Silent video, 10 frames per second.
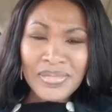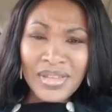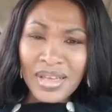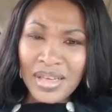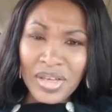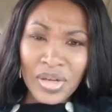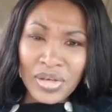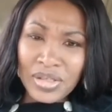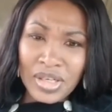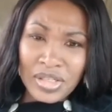you know
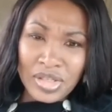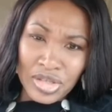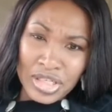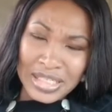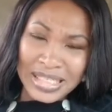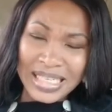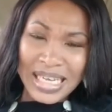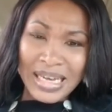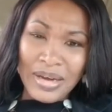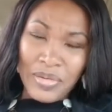good nutrition
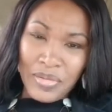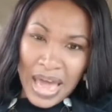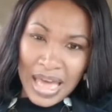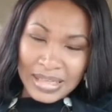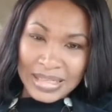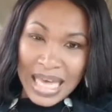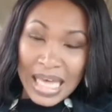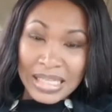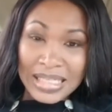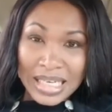rest
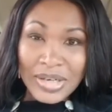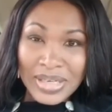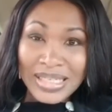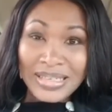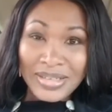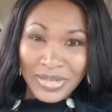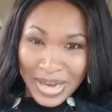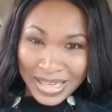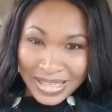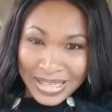and decrease
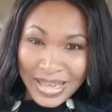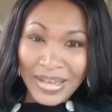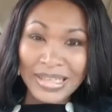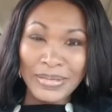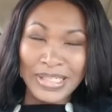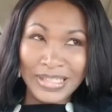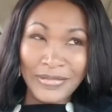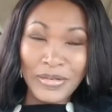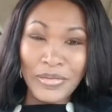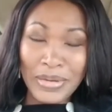stress especially
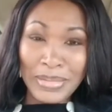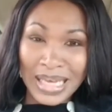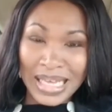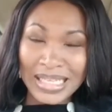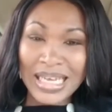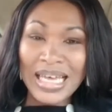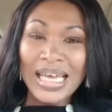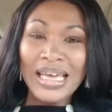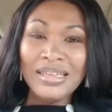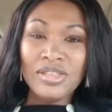for women
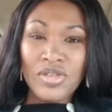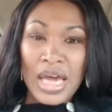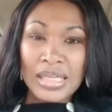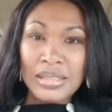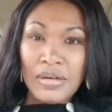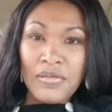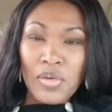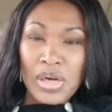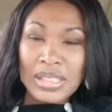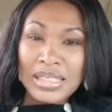stress of
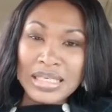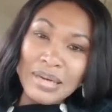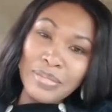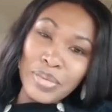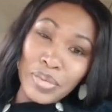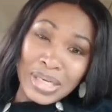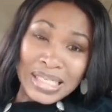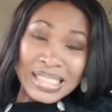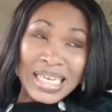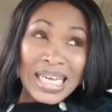course is the number one
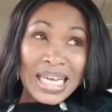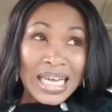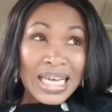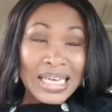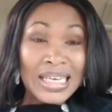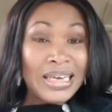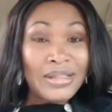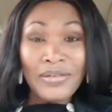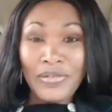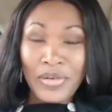uh, killer
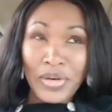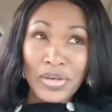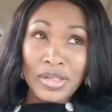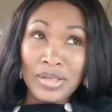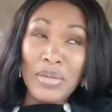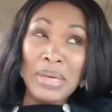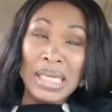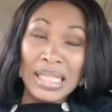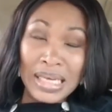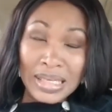for so many
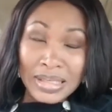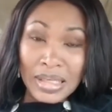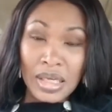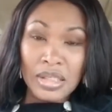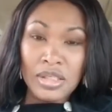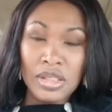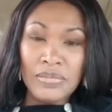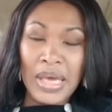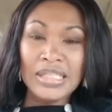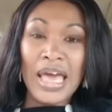things it, it just
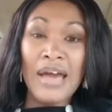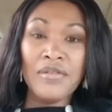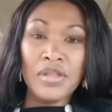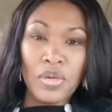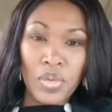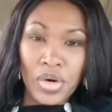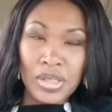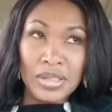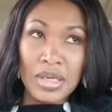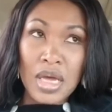makes everything
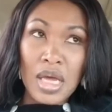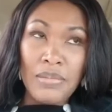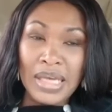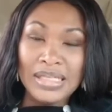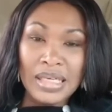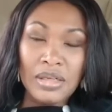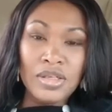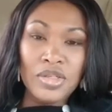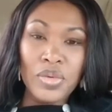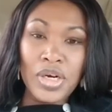worse makes the
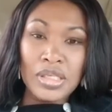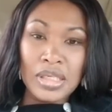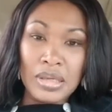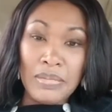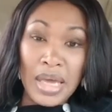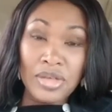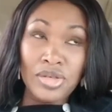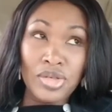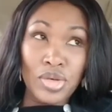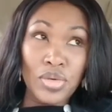illness worse and it
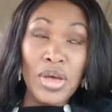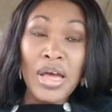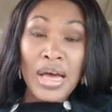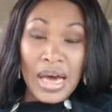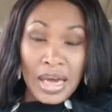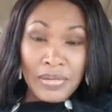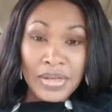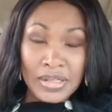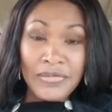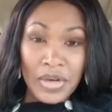makes you high
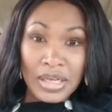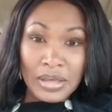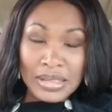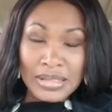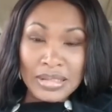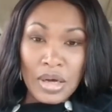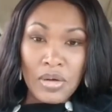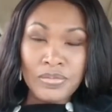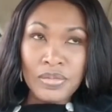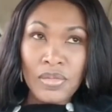risk for illness so
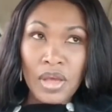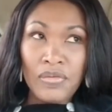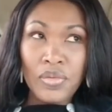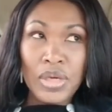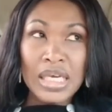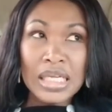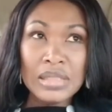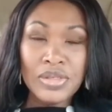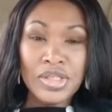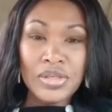if we can
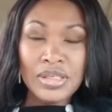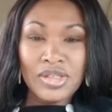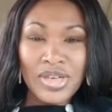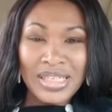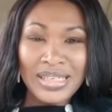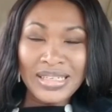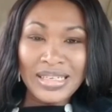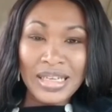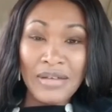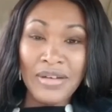reduce the stresses in our
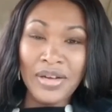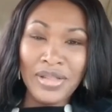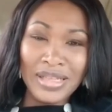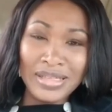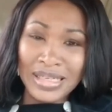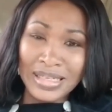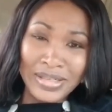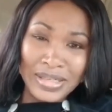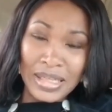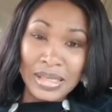life i know that's easier
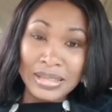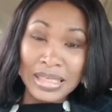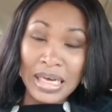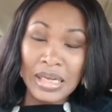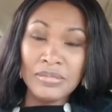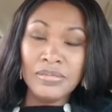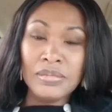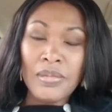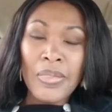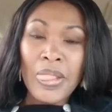said than done
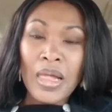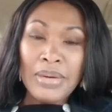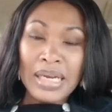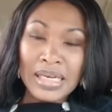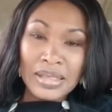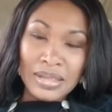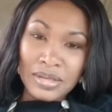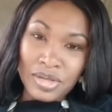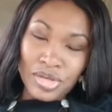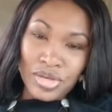but it is still
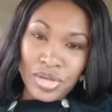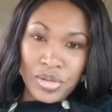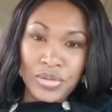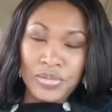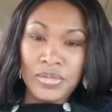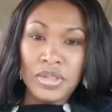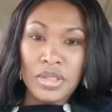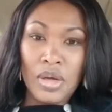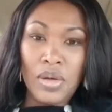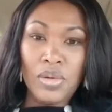true
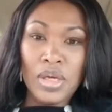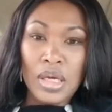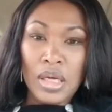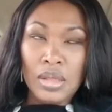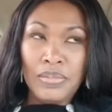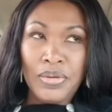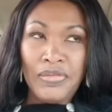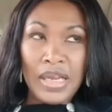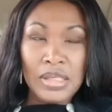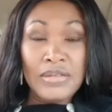so
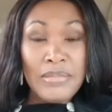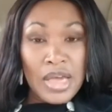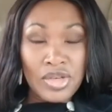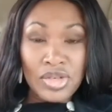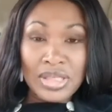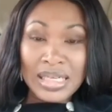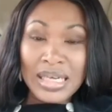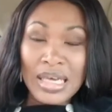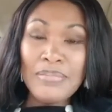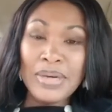preventative measures to
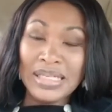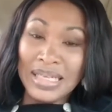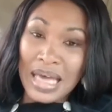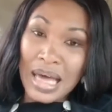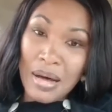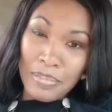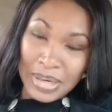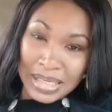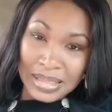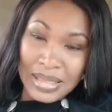keep us, to help
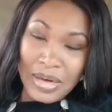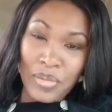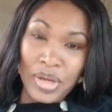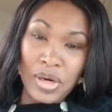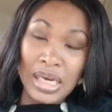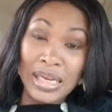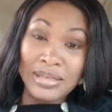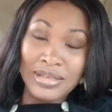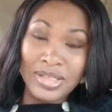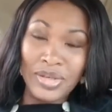us, so that we don't get
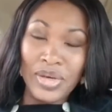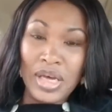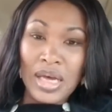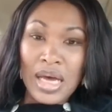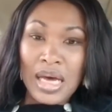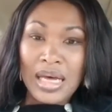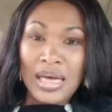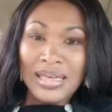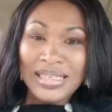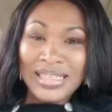into uh,
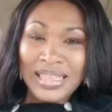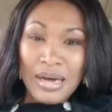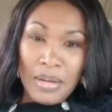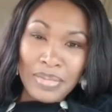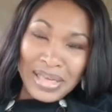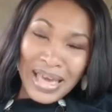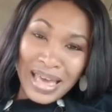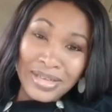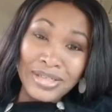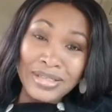the
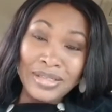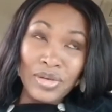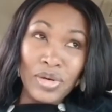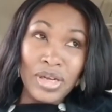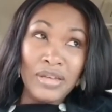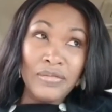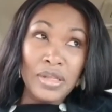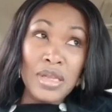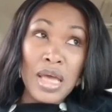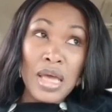complications or even
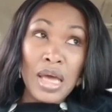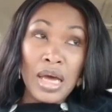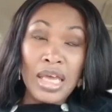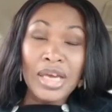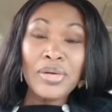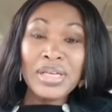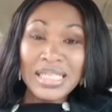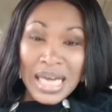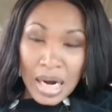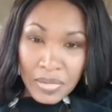uh, increasing
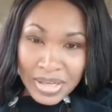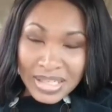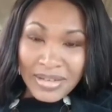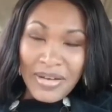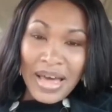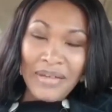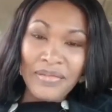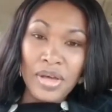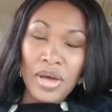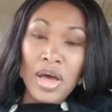our risk of
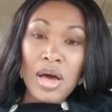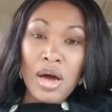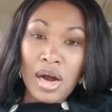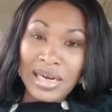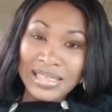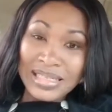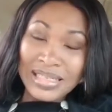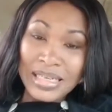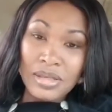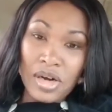having heart
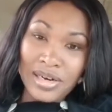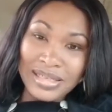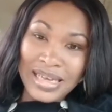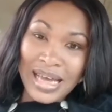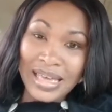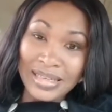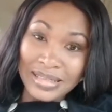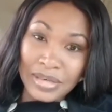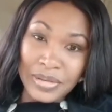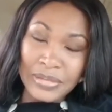disease, heart attack,
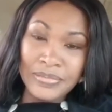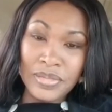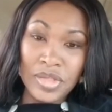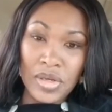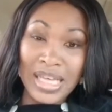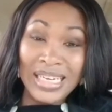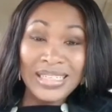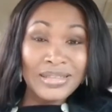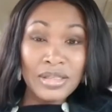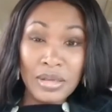etc. So that is
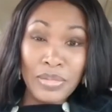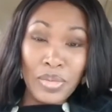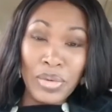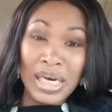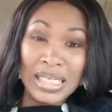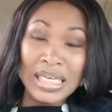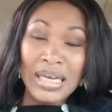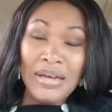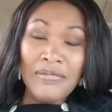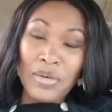still the number one
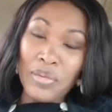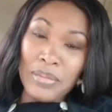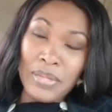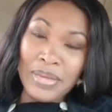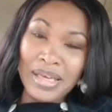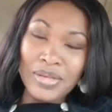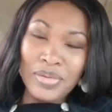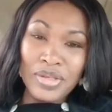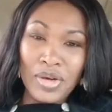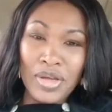for women because we're
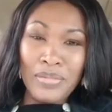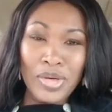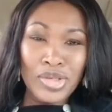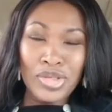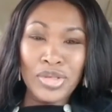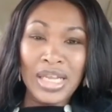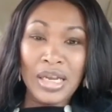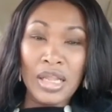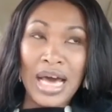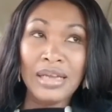so emotional, and a
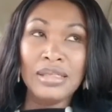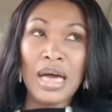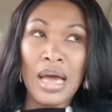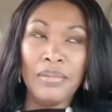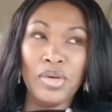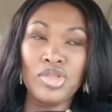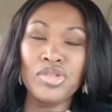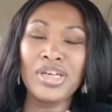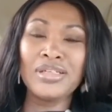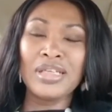lot of time what
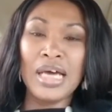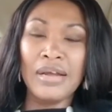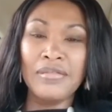triggers a lot of these